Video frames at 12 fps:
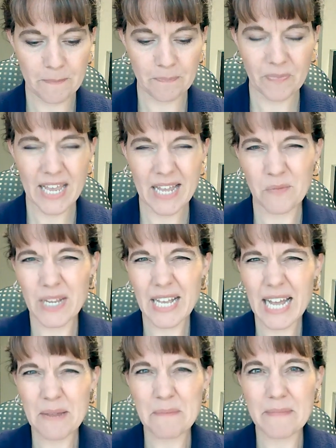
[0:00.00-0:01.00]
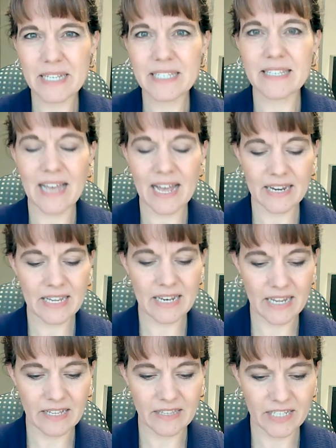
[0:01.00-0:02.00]
and we kind of miss that in
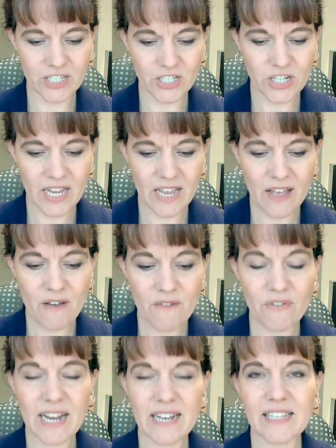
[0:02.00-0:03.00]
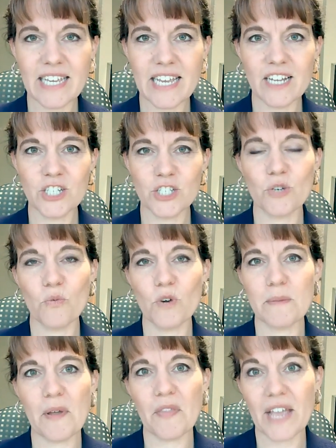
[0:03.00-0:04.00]
English. Finally, just a word
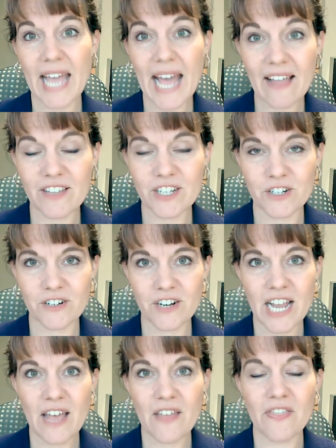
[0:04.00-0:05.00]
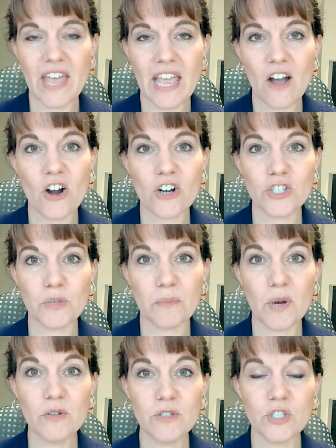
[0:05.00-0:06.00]
about the calendar. They are
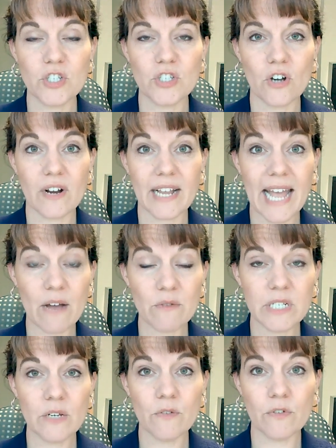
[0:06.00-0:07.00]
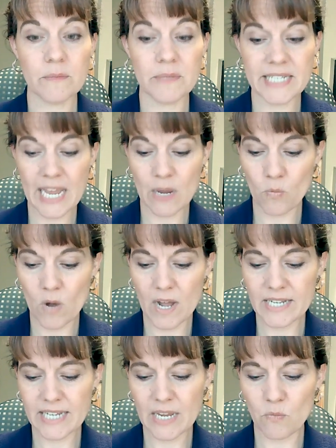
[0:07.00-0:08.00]
supposed to start counting from day
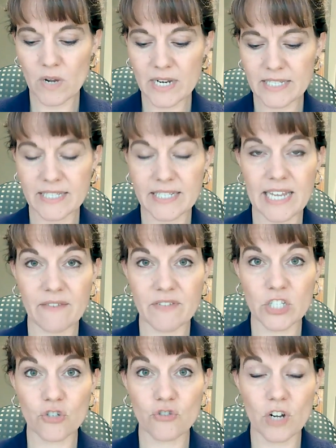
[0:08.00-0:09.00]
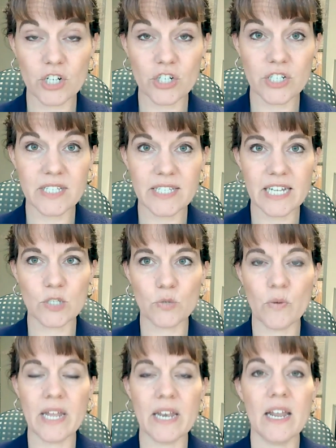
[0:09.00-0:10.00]
one. Day one is the day of instructions. That's
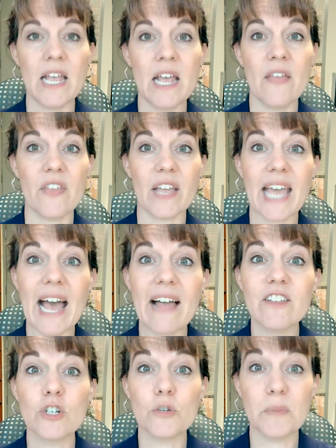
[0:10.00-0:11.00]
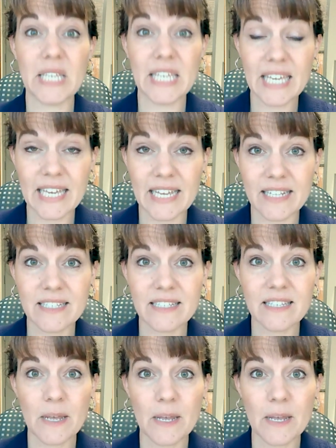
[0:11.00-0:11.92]
when the calendar begins.